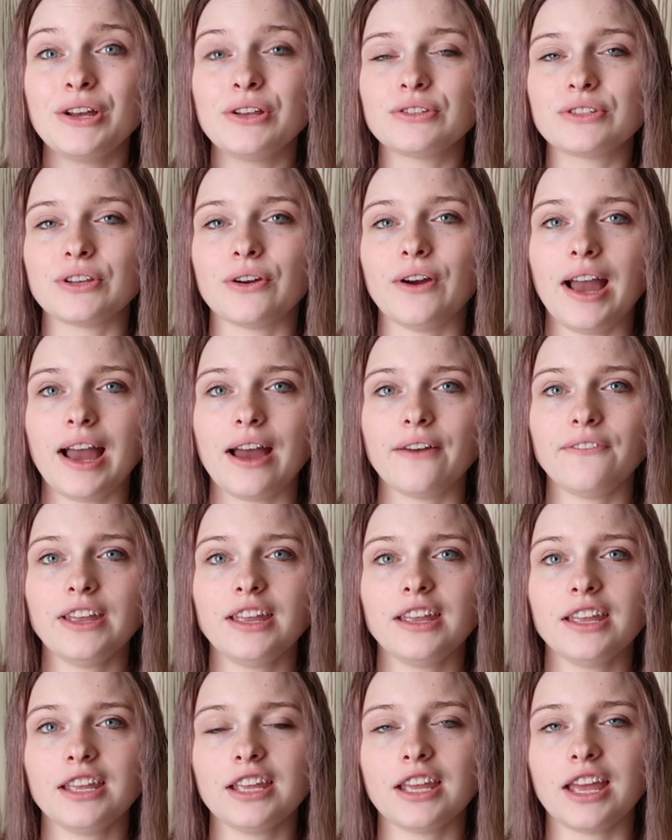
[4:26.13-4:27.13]
So
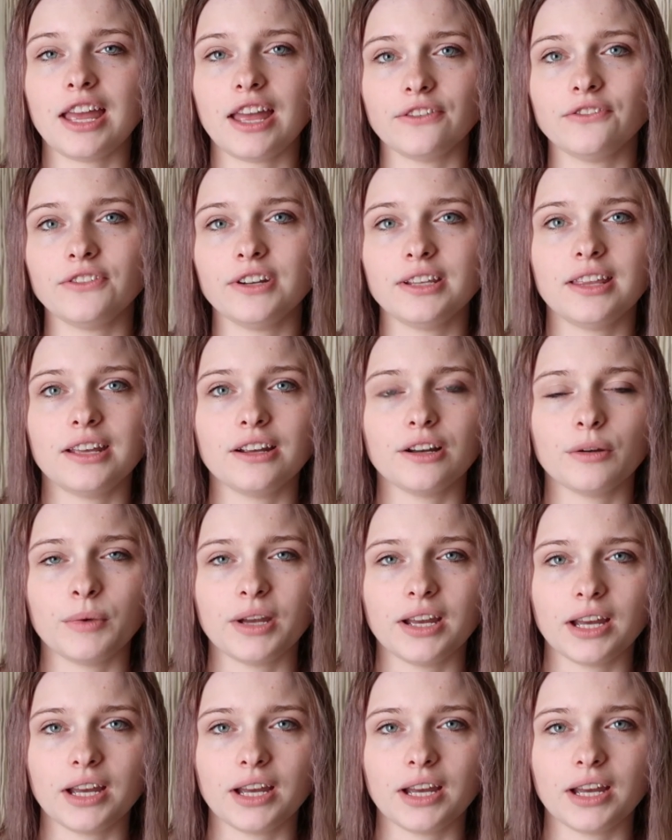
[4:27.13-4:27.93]
having everything on my